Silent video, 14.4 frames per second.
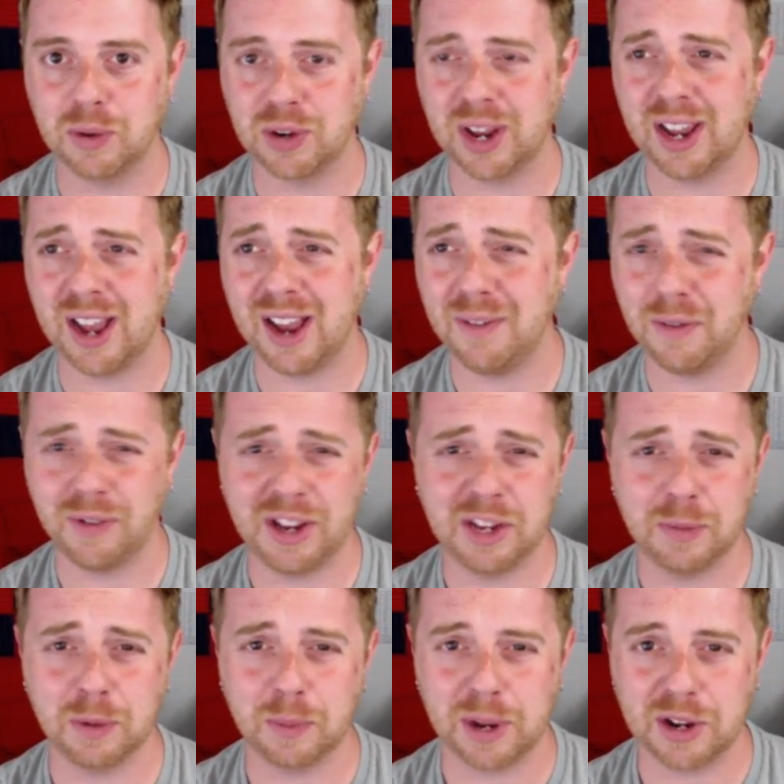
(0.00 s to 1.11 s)
which I have a
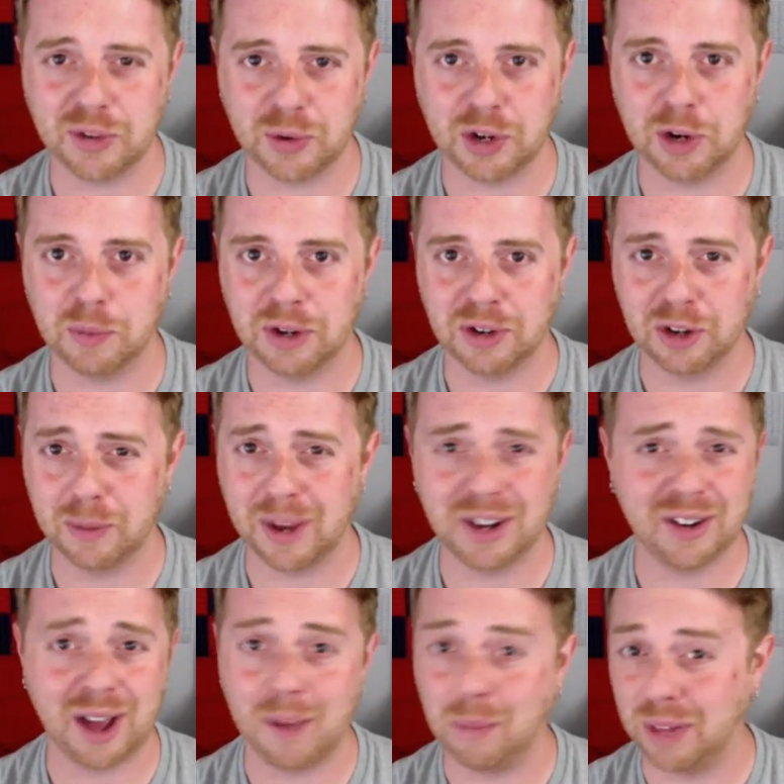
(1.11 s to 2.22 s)
Facebook page for Your Player too,
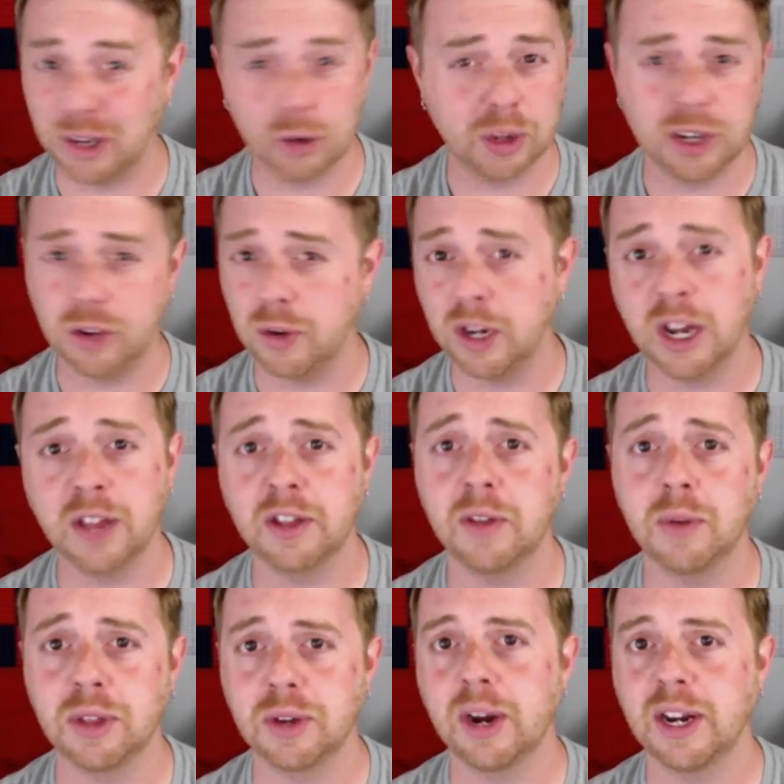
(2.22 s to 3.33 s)
but I'm literally doing nothing
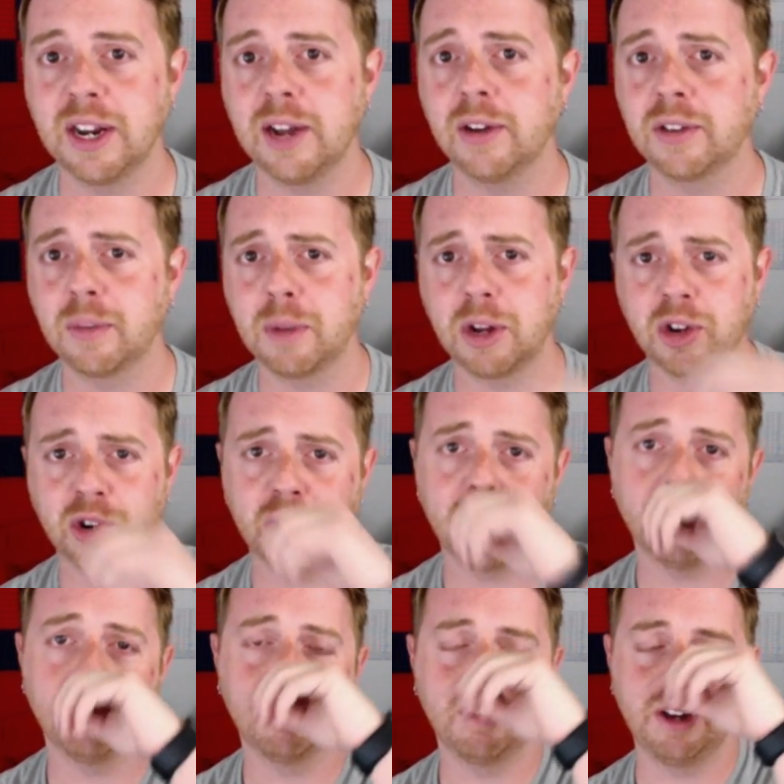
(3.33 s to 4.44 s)
with it right now because I'm not
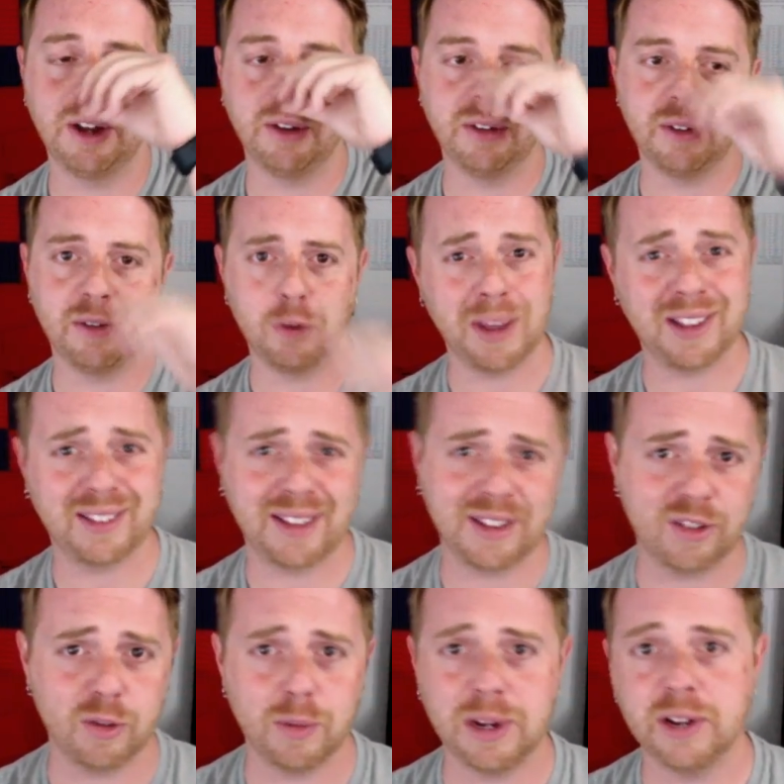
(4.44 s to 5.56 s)
sure if it makes
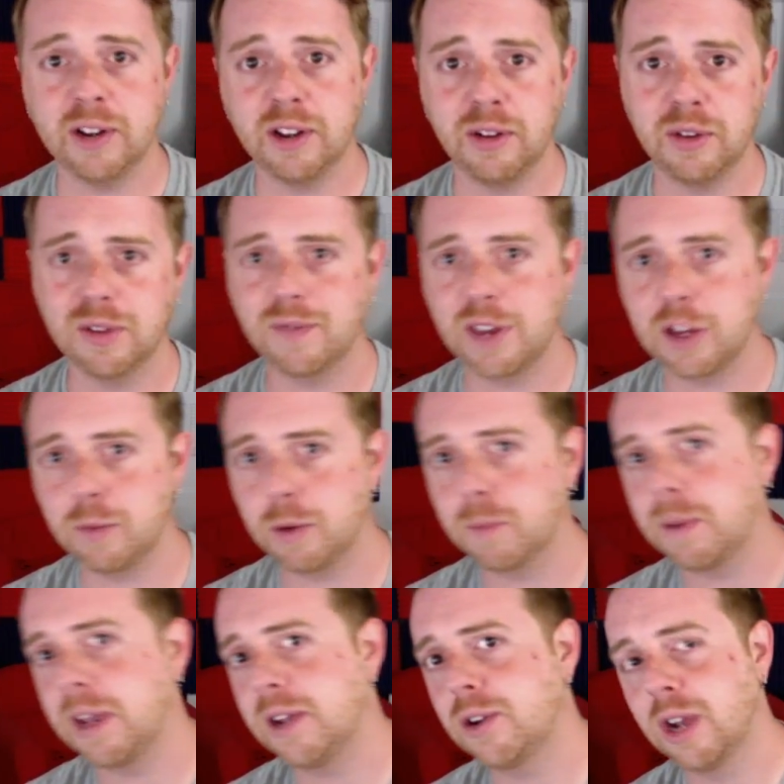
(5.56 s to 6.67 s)
sense for me to use a Facebook
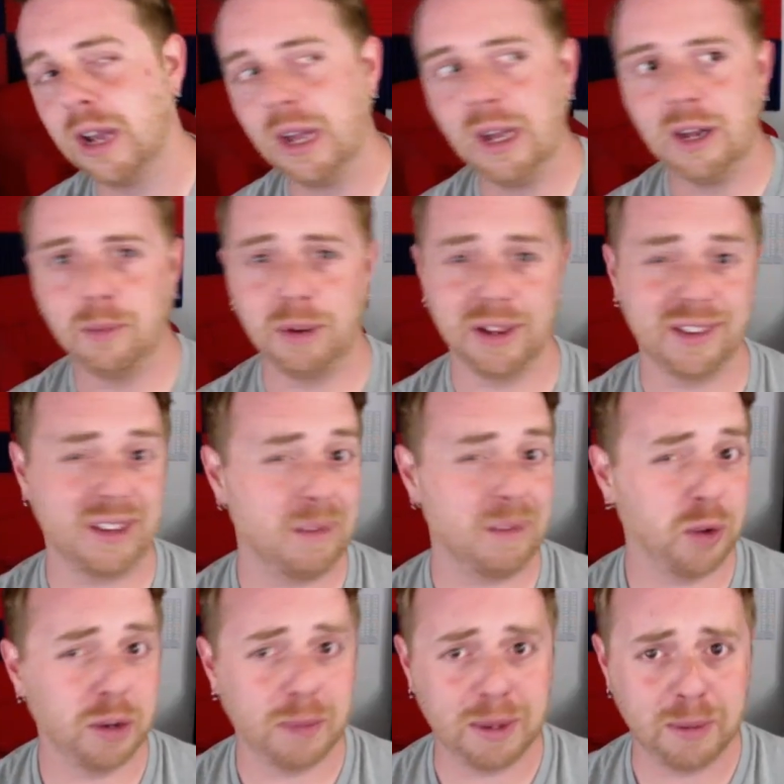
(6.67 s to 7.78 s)
page, but at some
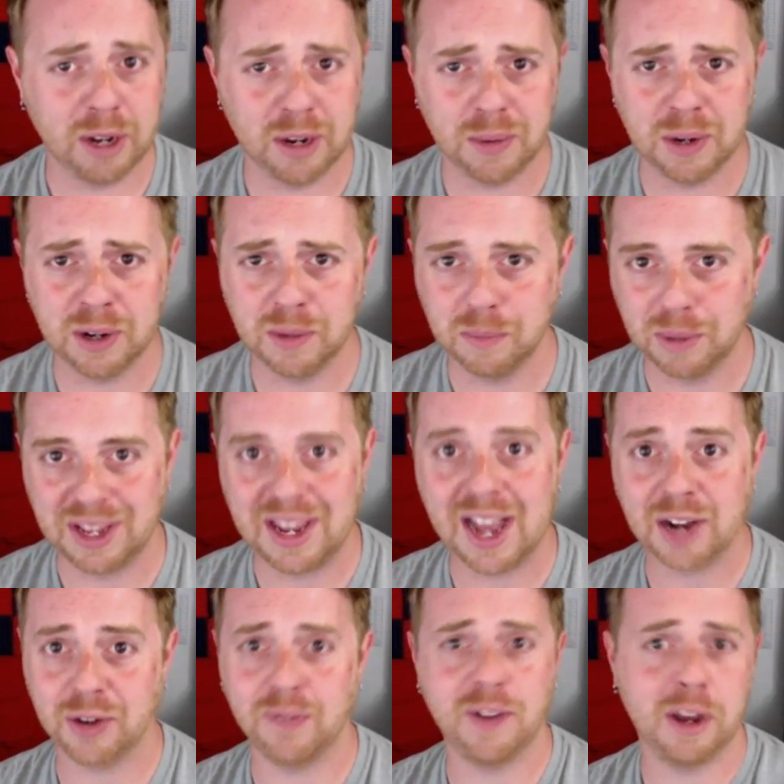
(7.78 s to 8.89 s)
point maybe I will. But he
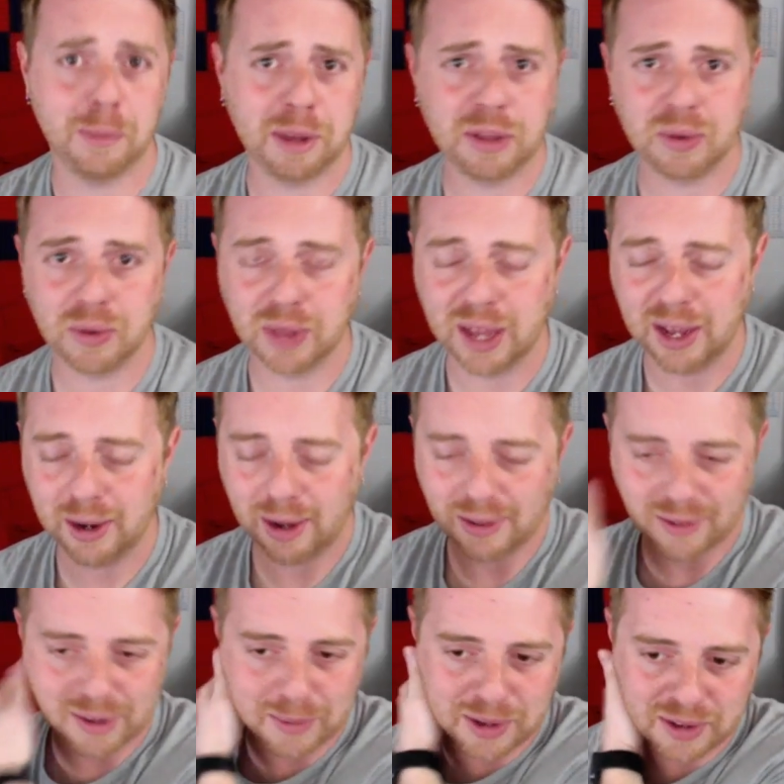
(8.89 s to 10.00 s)
actually found me through that and
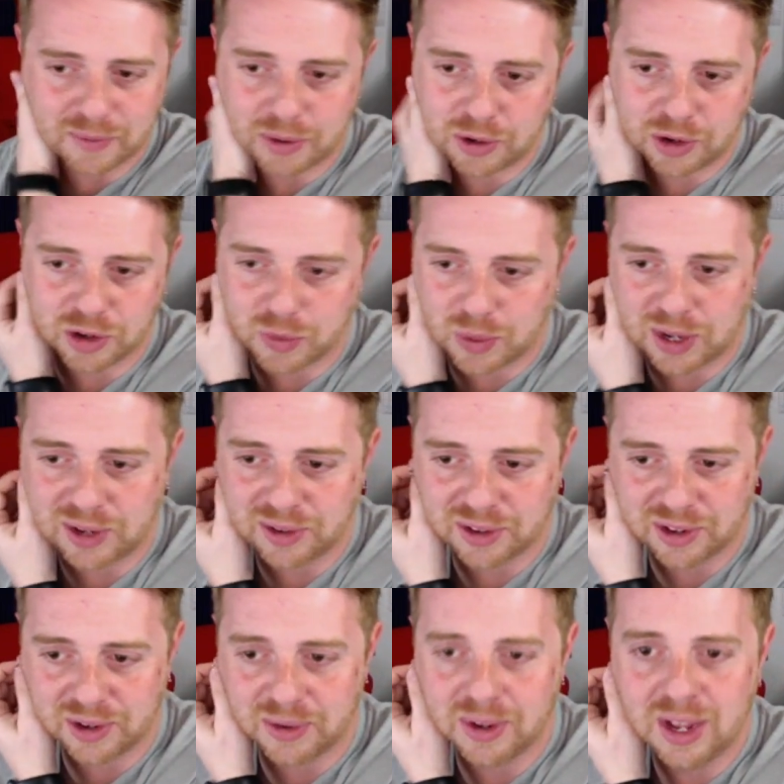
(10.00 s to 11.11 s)
sent me some footage as well.
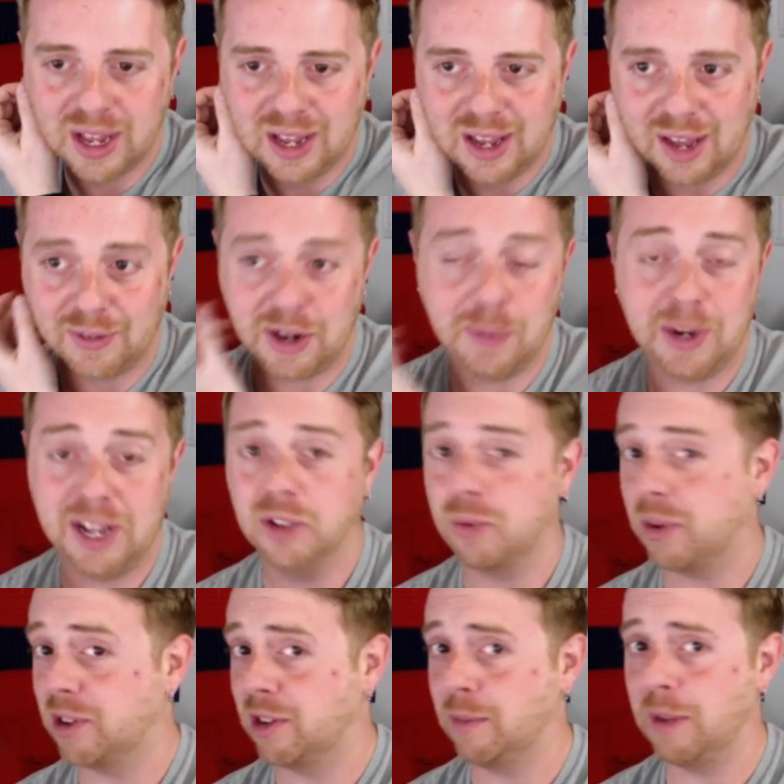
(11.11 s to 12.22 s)
So if anybody else
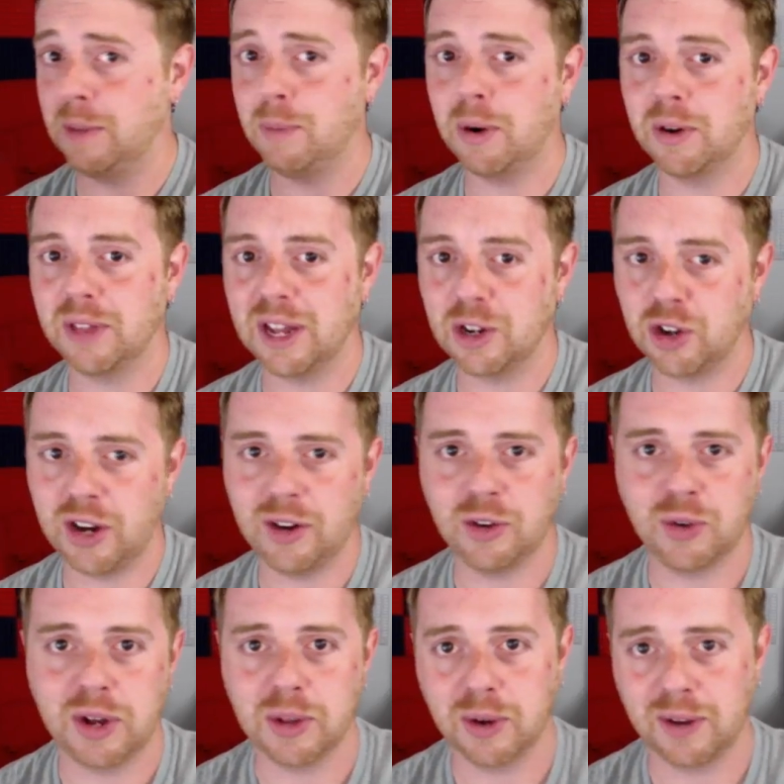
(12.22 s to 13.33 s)
wants to be part of that channel
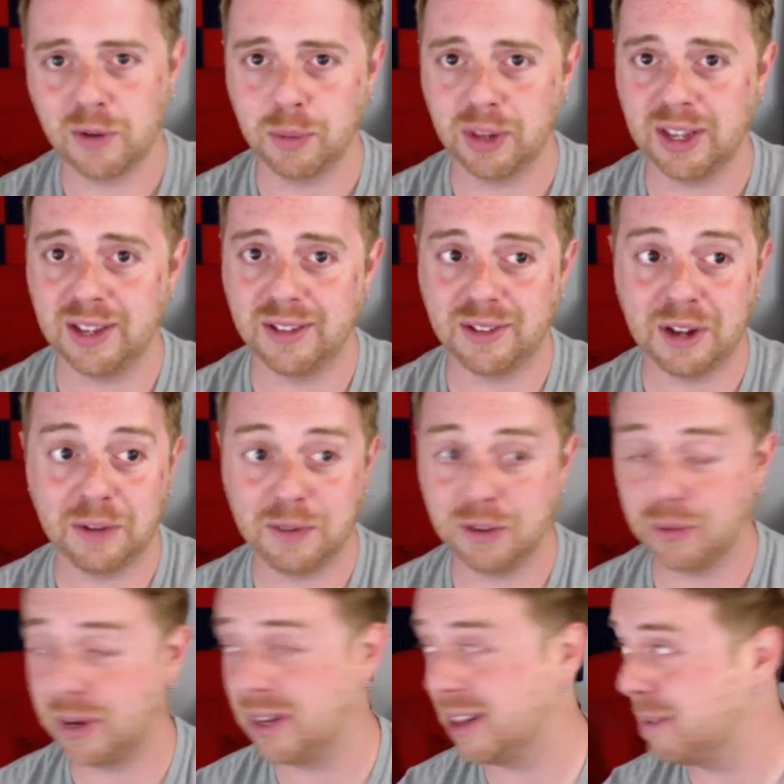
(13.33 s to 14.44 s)
trailer effort, please feel
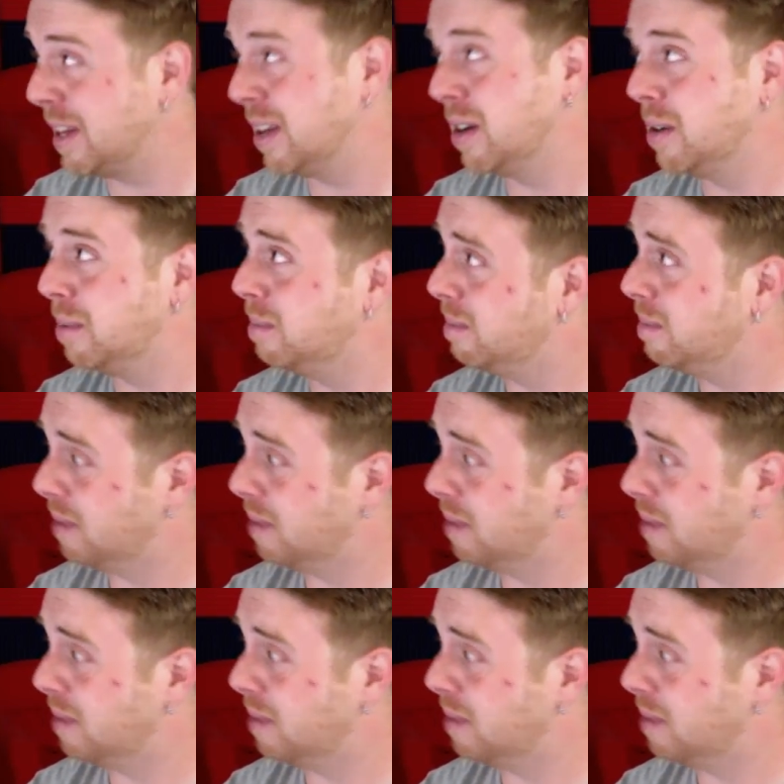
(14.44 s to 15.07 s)
free to let me know.